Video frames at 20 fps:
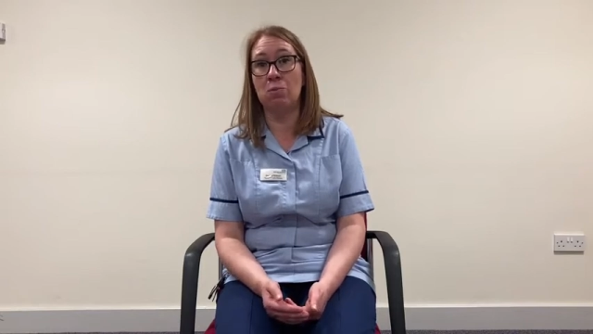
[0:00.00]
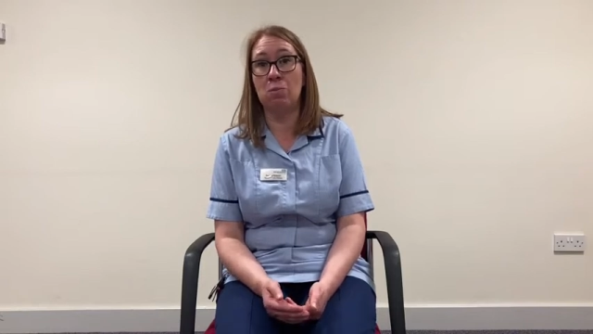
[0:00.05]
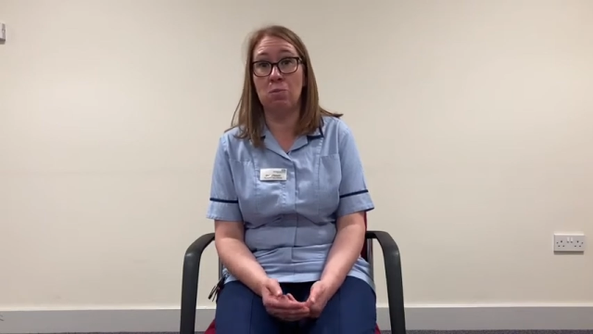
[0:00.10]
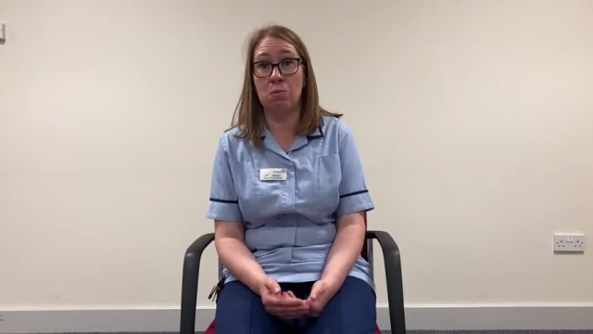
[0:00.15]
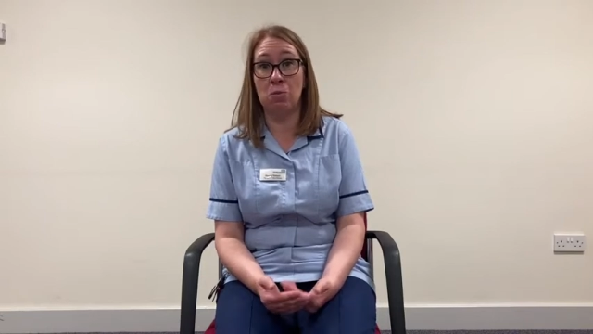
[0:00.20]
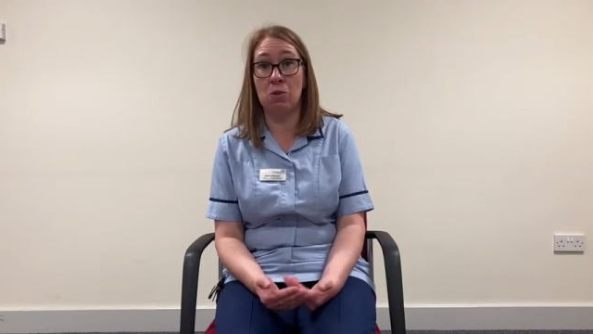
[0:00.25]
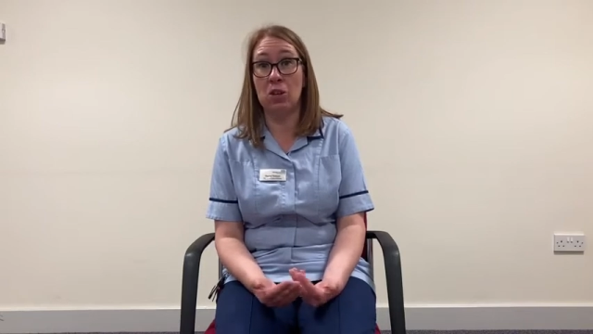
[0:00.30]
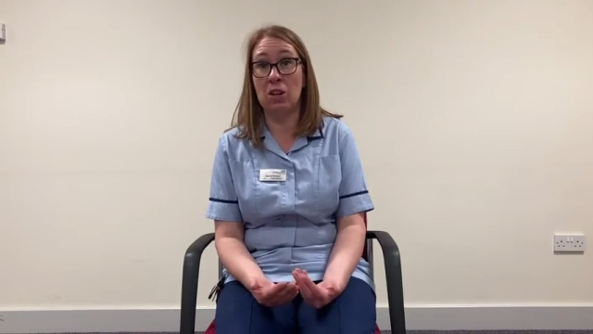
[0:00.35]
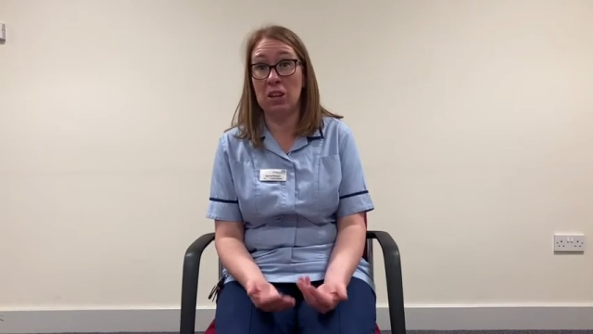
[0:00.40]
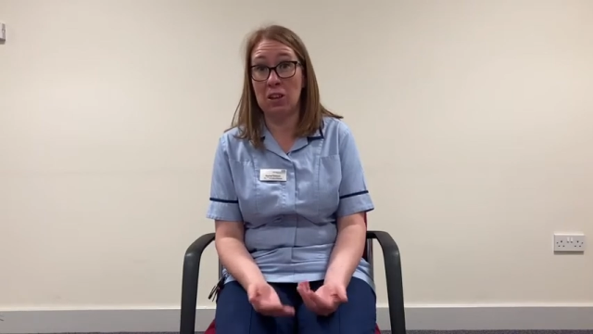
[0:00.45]

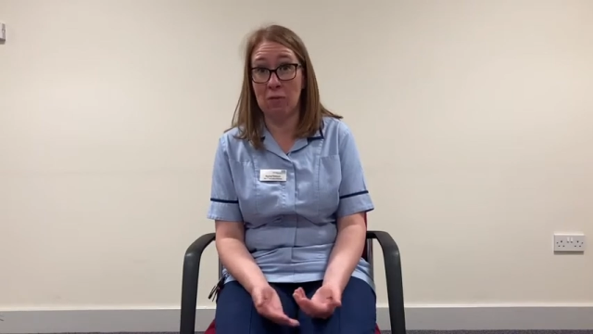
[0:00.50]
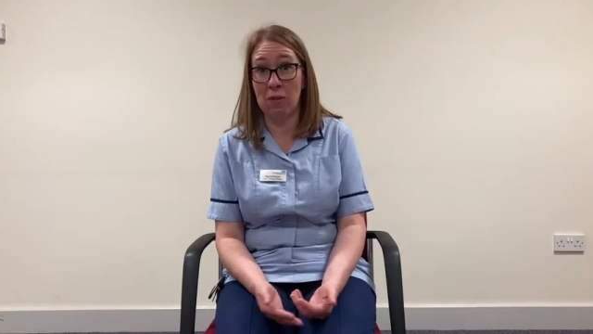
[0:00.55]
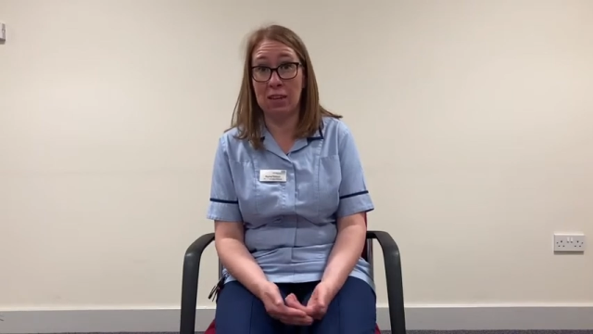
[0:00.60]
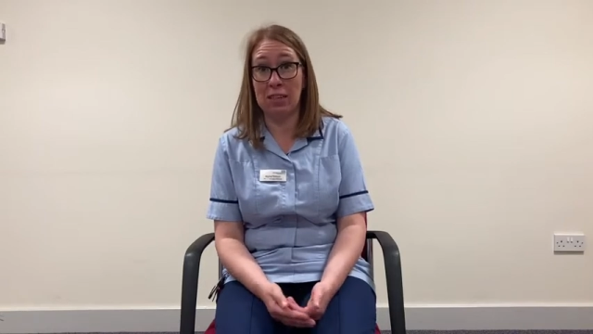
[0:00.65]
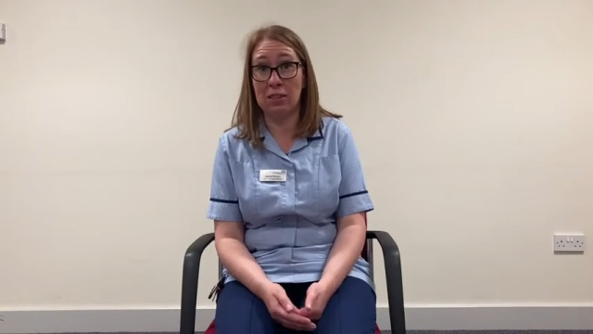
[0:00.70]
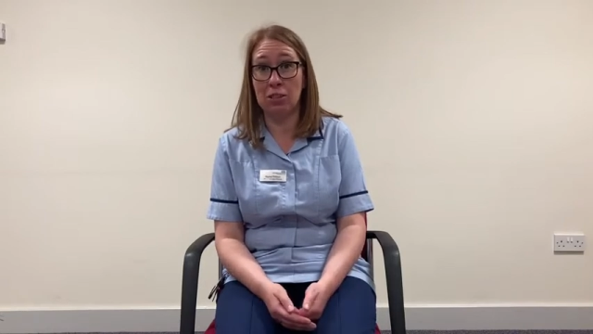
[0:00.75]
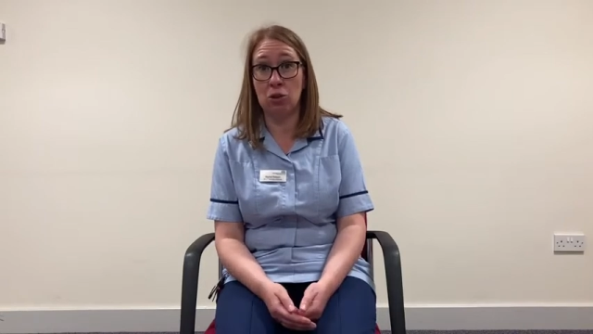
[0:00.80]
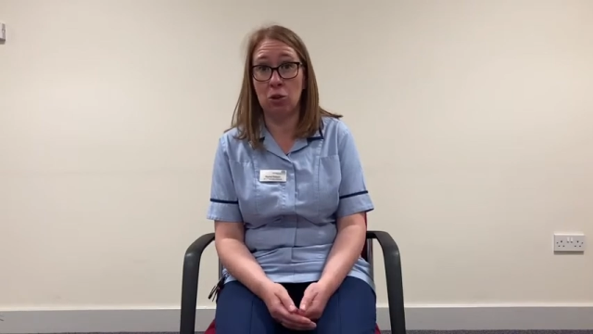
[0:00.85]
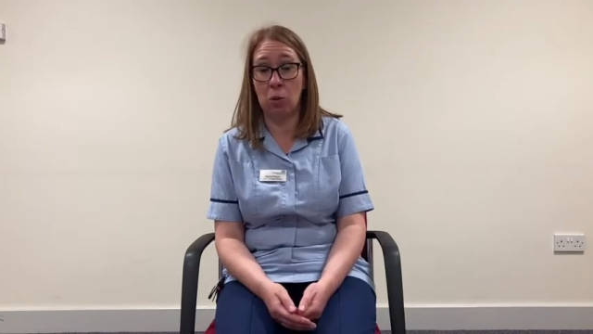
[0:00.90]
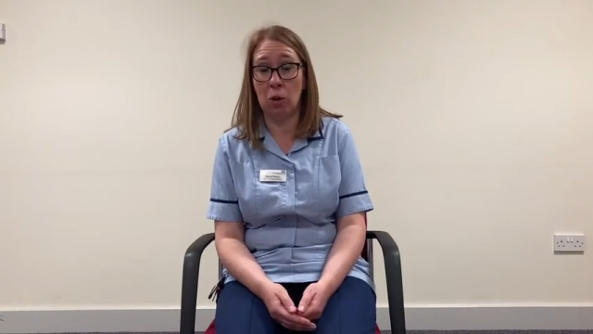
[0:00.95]
nearly ready
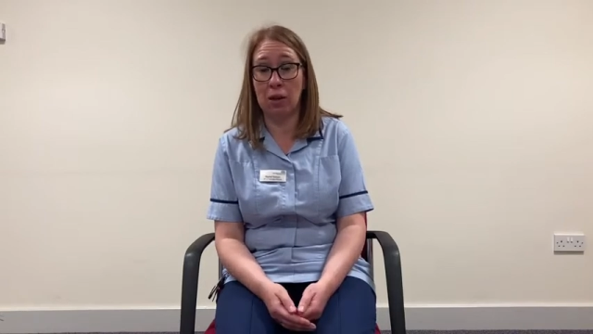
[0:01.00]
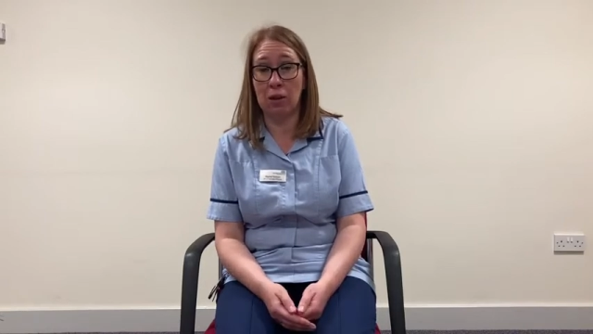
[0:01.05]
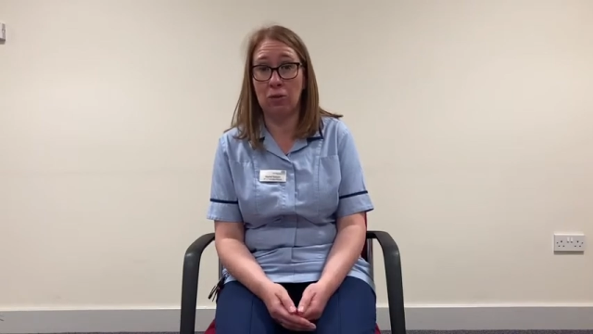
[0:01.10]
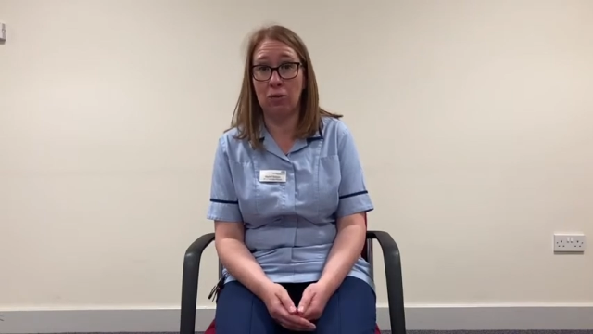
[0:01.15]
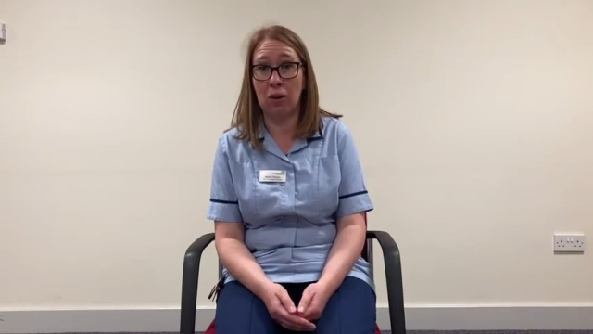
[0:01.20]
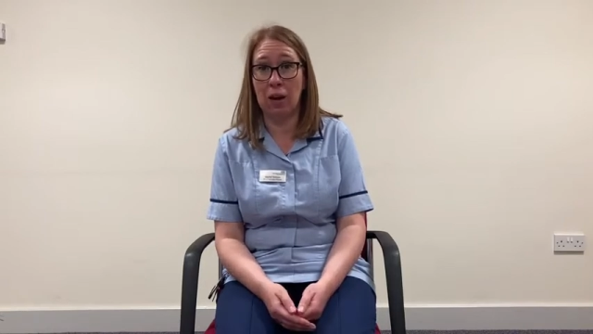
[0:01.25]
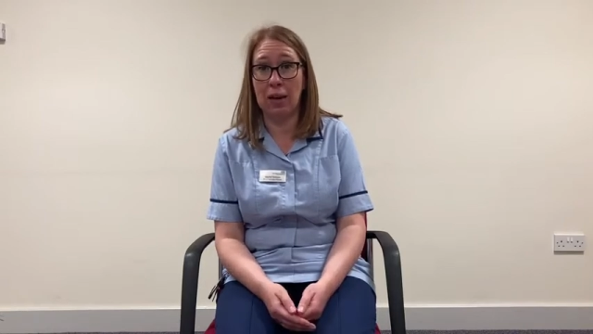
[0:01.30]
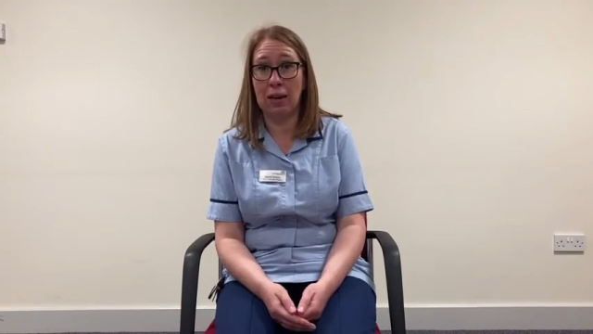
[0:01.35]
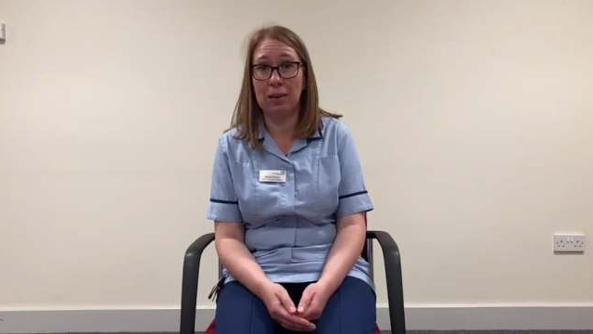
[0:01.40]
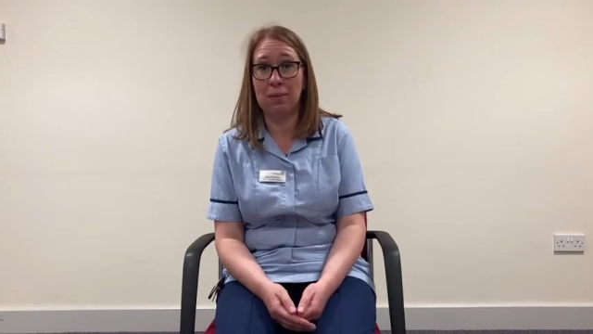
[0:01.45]
to
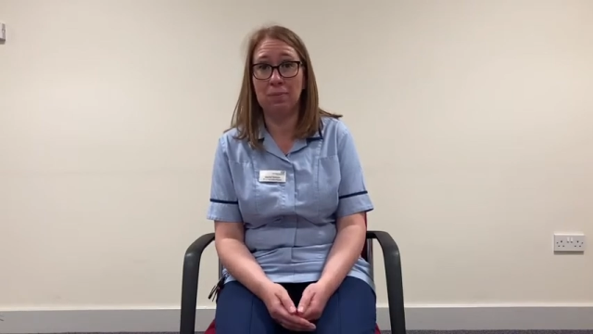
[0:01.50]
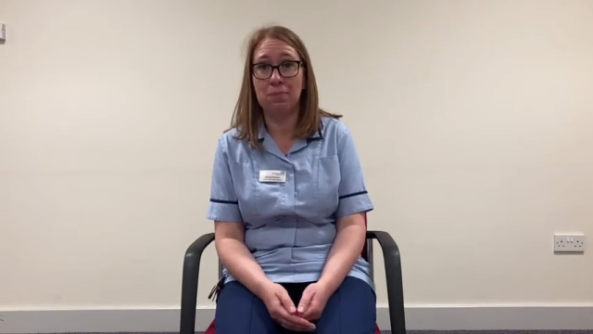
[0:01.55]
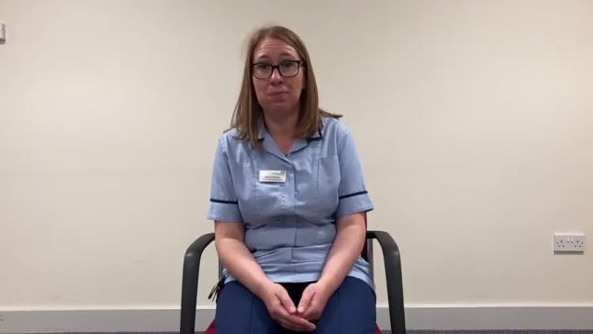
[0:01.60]
qualify.